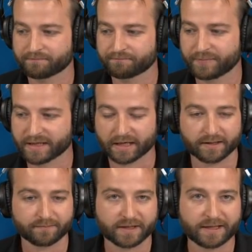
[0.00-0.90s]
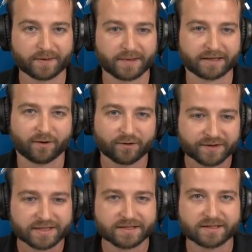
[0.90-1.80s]
But yeah, keep in mind, all of
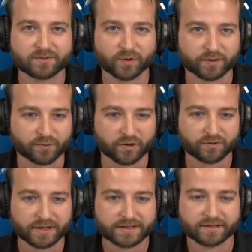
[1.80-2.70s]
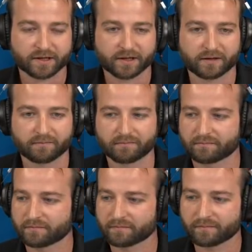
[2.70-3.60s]
this is work in progress.
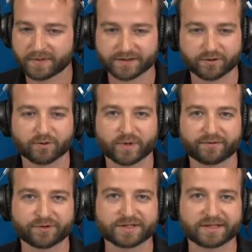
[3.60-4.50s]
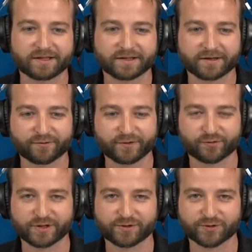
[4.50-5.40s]
Mr. Conway, if you're still there, feel
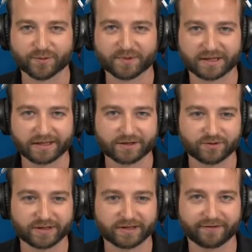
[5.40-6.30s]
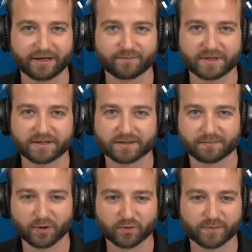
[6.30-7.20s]
free to drop a link to the development and
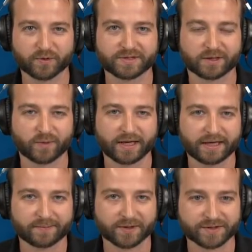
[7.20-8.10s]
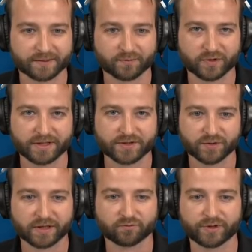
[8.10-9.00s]
blog post that we had about submarines so you
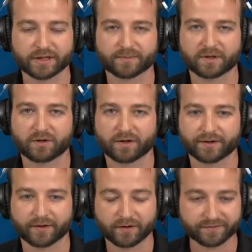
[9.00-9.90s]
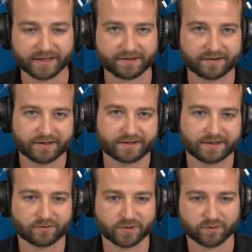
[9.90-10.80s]
can read up on all of the other things
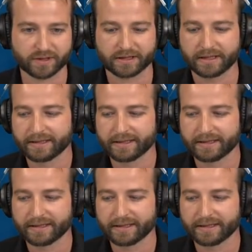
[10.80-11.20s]
that we're doing.